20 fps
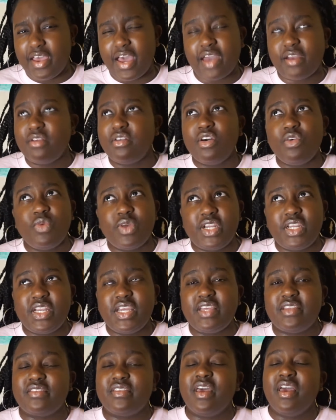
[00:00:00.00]
I don't know what it
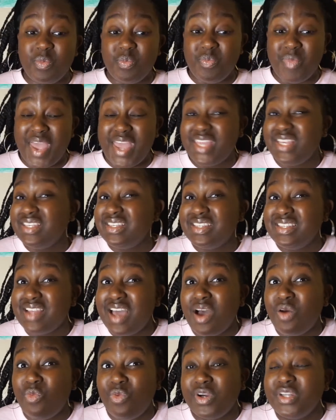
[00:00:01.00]
is. Men did
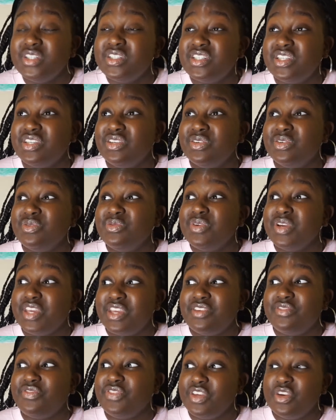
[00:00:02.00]
not want you
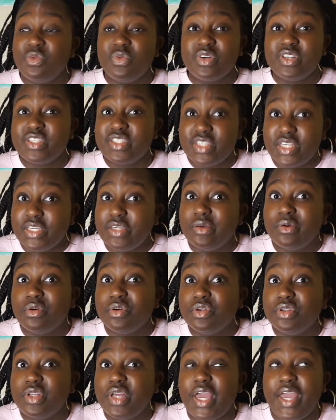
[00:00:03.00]
if you were
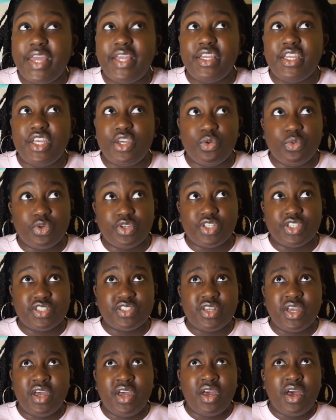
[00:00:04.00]
single and you were
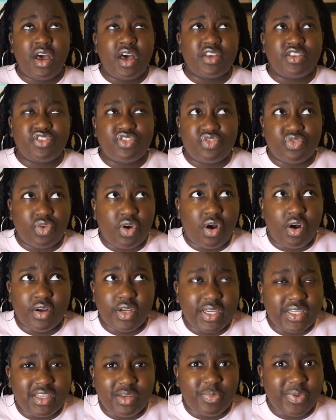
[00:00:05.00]
just a strong,
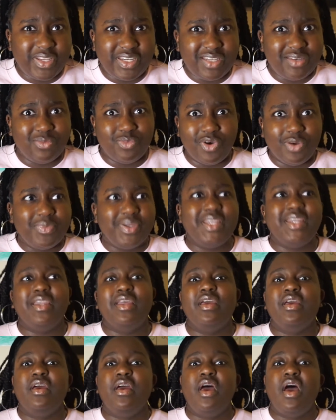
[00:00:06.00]
independent woman.
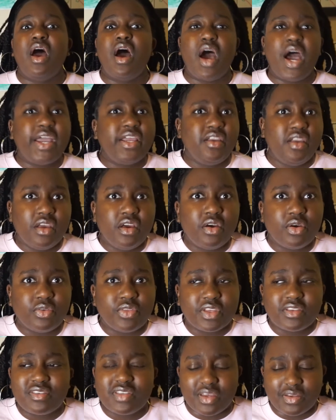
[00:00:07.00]
I know
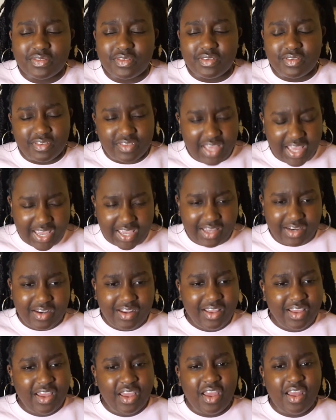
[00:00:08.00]
that sounds insane.
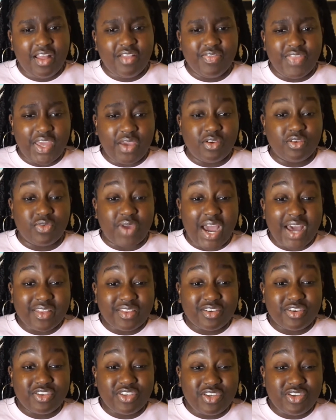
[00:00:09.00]
They would
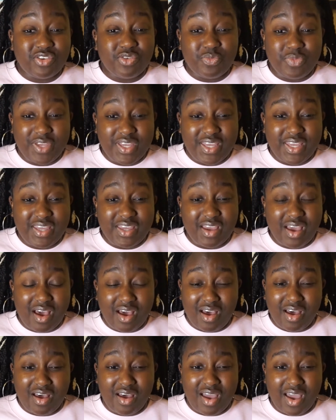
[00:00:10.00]
rather you be
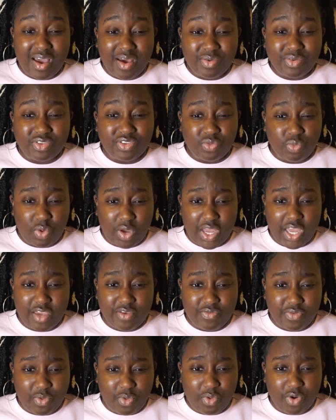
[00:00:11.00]
a
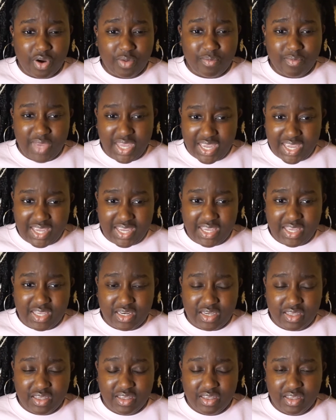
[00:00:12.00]
housewife or a
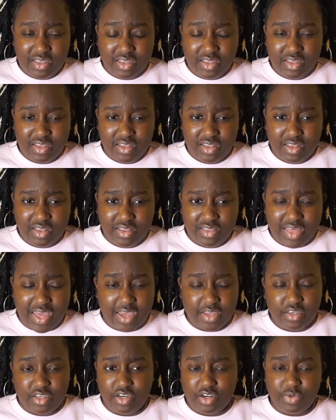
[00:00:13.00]
maid
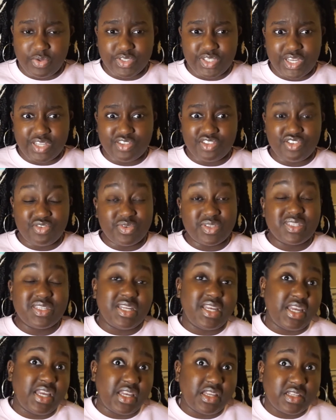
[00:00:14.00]
that, you know, attends to his
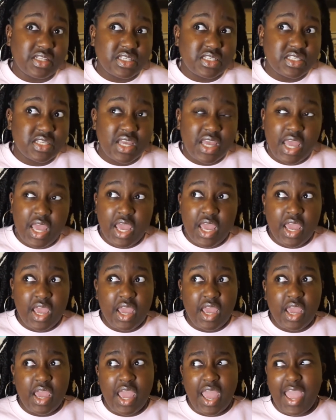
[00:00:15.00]
needs.
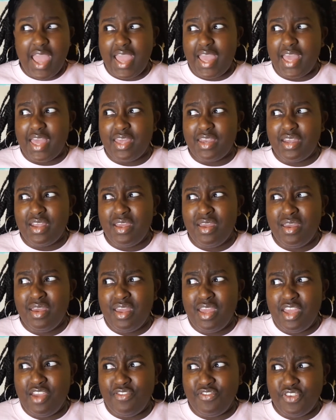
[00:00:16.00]
And
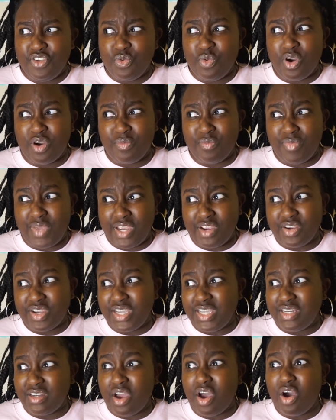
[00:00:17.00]
if you are
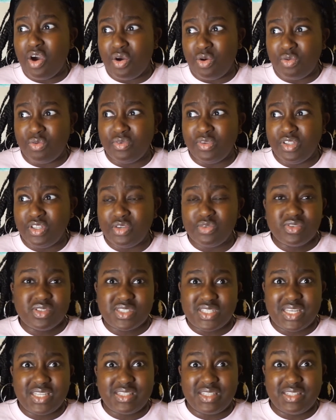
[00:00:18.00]
married, oh, you
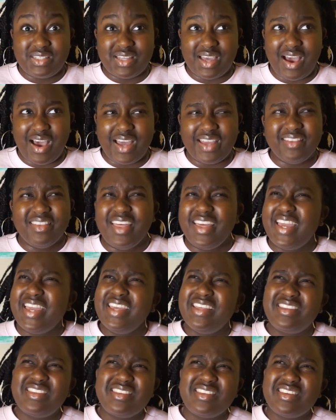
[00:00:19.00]
just hit the dot. Like,
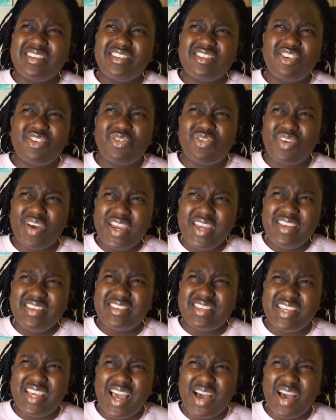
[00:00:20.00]
it's just crazy.